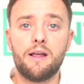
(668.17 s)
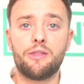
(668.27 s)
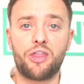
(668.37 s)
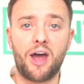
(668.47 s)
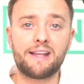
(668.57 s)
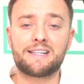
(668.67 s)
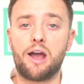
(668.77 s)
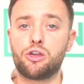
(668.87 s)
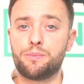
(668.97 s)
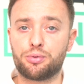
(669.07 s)
that is how
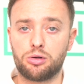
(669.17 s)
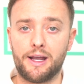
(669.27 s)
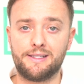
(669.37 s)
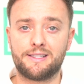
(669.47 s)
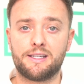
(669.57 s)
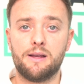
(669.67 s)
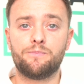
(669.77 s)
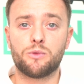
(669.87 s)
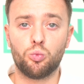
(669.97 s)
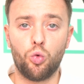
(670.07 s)
you price
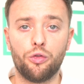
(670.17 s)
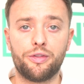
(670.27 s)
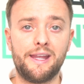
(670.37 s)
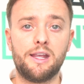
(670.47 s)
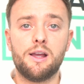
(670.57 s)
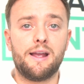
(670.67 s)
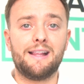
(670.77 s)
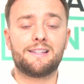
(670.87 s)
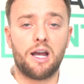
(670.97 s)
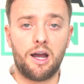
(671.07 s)
what the
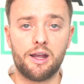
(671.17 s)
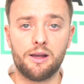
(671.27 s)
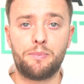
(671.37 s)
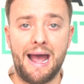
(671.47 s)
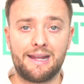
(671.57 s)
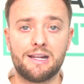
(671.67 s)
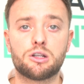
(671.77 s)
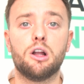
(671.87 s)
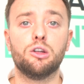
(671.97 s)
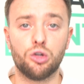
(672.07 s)
entire package
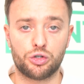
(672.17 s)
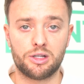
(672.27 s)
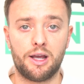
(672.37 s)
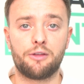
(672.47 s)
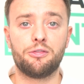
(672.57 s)
looks like for